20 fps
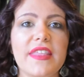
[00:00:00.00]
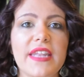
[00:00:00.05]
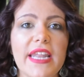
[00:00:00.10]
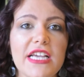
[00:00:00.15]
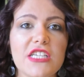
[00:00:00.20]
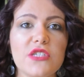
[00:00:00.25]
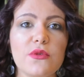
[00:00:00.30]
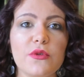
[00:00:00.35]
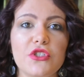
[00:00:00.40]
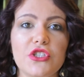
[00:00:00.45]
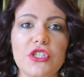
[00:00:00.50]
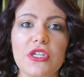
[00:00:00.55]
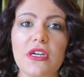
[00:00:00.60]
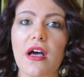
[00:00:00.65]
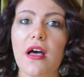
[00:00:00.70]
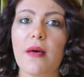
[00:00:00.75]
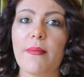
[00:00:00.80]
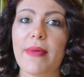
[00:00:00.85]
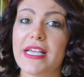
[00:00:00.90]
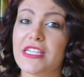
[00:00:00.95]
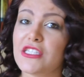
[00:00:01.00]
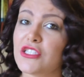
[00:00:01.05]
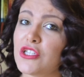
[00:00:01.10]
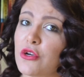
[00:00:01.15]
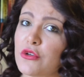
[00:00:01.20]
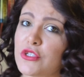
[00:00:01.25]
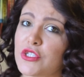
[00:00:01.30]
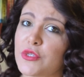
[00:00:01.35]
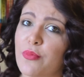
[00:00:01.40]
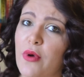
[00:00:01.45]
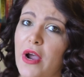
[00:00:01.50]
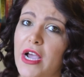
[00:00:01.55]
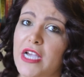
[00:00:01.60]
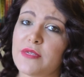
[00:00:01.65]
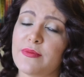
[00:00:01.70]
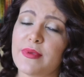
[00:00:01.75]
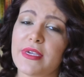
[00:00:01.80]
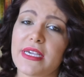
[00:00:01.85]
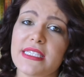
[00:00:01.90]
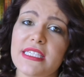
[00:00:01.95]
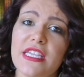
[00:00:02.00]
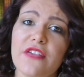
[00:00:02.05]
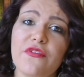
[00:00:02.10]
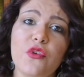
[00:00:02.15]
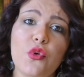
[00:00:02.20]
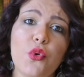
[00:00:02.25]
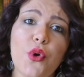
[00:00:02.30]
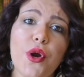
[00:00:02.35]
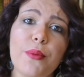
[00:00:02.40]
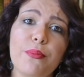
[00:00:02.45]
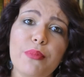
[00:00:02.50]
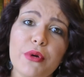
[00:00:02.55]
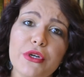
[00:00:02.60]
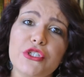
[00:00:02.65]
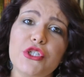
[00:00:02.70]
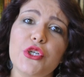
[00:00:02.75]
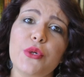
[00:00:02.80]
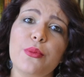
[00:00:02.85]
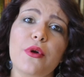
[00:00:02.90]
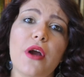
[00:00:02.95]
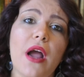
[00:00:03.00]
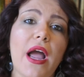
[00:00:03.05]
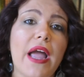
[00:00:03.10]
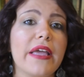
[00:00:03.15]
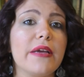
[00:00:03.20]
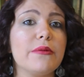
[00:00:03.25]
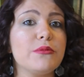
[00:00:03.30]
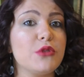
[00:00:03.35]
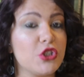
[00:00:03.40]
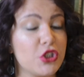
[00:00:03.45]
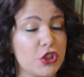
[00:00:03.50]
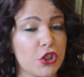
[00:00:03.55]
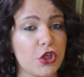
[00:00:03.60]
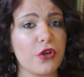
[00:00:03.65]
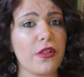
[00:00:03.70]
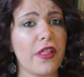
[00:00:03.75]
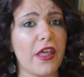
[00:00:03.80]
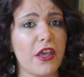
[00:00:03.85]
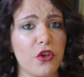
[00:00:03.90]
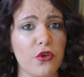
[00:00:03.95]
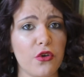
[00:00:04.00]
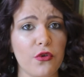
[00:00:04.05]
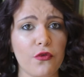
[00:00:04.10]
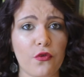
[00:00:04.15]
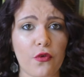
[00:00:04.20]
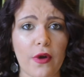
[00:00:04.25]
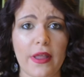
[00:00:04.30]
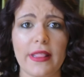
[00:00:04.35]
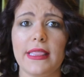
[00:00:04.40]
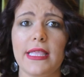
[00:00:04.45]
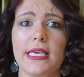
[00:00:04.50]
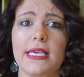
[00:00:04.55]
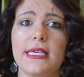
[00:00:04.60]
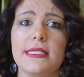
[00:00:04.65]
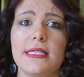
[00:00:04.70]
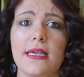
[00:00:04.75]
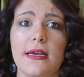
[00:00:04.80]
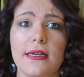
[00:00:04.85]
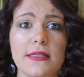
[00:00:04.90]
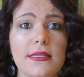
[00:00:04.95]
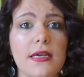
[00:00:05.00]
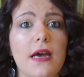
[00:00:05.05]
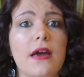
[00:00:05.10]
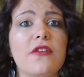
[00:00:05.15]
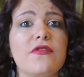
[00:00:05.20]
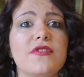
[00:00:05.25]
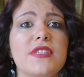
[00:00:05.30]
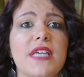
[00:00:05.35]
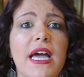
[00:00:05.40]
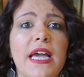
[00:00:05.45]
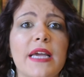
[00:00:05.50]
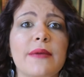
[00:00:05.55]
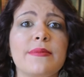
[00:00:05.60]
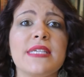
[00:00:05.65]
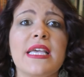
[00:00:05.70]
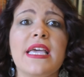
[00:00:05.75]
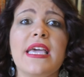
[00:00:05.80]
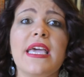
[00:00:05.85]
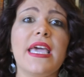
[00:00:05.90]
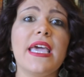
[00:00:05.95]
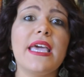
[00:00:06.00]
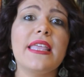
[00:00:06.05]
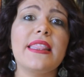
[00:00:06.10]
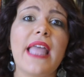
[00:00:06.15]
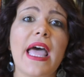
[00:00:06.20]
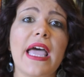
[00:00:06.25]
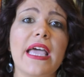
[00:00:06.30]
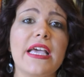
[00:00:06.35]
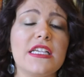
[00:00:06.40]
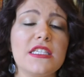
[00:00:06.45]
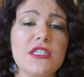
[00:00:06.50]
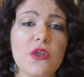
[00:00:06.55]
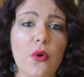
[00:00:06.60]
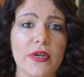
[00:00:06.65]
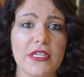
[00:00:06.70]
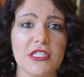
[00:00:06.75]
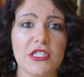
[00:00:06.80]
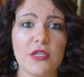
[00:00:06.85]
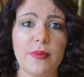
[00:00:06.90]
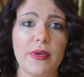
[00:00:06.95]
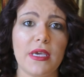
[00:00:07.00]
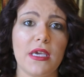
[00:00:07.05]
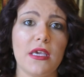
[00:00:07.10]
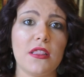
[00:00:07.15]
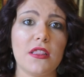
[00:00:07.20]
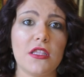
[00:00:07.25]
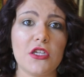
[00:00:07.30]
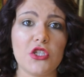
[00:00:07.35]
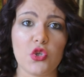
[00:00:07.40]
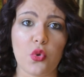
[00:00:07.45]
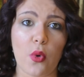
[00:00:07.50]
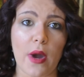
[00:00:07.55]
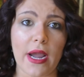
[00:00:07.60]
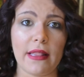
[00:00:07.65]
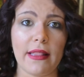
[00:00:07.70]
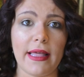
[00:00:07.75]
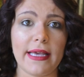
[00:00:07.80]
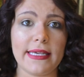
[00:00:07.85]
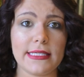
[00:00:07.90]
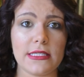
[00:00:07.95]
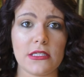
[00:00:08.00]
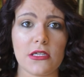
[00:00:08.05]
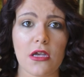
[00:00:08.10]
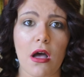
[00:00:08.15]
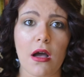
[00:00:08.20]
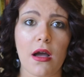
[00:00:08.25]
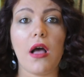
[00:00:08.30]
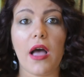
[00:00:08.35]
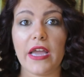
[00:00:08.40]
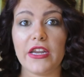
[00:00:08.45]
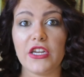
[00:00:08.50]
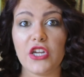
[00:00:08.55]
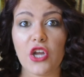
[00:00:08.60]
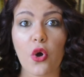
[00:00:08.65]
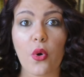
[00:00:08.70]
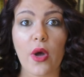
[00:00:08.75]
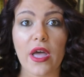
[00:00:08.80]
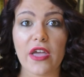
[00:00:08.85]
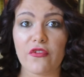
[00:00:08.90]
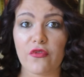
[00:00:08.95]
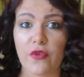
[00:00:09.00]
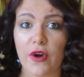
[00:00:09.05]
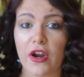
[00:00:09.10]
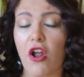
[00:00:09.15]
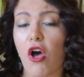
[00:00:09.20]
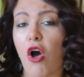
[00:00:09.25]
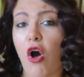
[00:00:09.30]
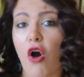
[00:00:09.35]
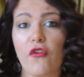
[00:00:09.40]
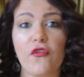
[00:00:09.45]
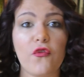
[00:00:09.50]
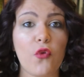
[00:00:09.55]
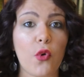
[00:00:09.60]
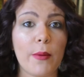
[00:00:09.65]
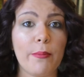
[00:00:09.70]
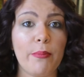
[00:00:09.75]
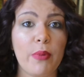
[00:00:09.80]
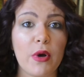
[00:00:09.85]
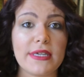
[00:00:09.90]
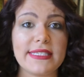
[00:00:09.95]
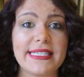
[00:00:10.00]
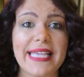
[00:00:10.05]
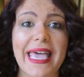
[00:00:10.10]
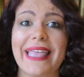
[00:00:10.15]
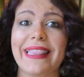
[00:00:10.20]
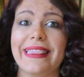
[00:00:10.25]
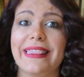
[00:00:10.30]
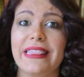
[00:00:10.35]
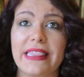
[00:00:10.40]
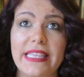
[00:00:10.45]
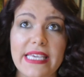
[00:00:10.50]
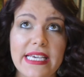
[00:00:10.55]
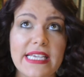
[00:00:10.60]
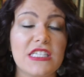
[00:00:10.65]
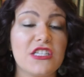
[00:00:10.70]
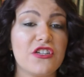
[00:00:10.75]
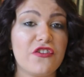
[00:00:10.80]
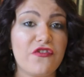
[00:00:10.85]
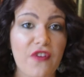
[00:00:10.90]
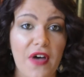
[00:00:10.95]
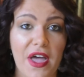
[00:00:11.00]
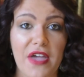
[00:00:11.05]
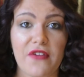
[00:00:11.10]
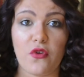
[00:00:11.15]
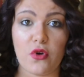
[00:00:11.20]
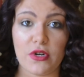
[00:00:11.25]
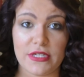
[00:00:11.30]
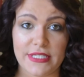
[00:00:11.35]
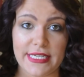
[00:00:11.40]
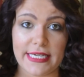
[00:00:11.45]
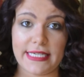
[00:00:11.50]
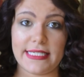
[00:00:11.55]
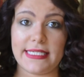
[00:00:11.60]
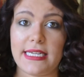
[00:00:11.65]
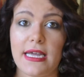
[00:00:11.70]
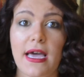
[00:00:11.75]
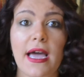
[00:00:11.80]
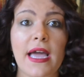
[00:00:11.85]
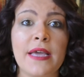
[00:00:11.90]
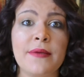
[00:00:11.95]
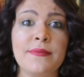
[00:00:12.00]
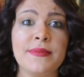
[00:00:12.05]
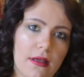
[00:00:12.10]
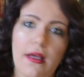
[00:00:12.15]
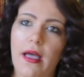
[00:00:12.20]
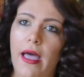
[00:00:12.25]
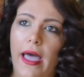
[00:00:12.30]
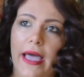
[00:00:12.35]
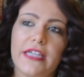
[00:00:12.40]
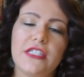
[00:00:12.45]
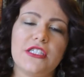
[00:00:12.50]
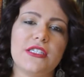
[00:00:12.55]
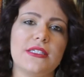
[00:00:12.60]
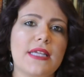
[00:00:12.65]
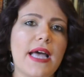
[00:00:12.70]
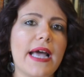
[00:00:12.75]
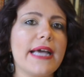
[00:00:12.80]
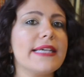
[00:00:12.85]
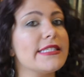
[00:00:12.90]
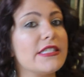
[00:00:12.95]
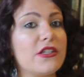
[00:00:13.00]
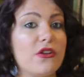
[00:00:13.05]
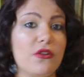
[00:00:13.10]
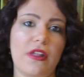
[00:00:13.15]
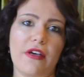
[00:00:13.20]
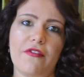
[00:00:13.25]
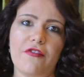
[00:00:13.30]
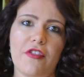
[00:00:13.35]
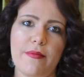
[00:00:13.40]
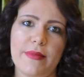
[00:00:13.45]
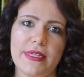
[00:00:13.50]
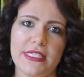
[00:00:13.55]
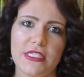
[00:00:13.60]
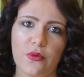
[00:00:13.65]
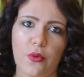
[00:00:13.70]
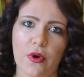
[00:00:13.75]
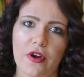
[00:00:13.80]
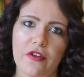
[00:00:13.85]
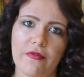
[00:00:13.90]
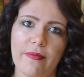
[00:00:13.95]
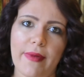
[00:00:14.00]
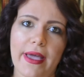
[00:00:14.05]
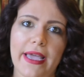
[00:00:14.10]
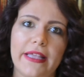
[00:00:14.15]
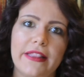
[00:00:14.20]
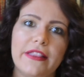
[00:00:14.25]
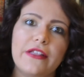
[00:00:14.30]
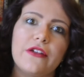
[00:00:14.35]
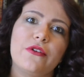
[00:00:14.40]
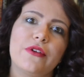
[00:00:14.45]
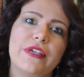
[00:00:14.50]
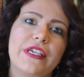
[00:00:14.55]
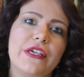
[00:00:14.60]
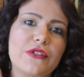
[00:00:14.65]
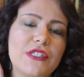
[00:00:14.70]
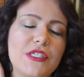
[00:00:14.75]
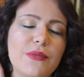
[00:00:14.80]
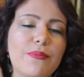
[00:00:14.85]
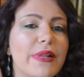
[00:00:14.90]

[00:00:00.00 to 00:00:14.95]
The next one should come as no surprise because if you are a booktuber, I am sure that you've read these a ton of times and that is going to be The Twilight Saga. I know I have read all four books at least five or six times. I just, I still love them. It's one of my little guilty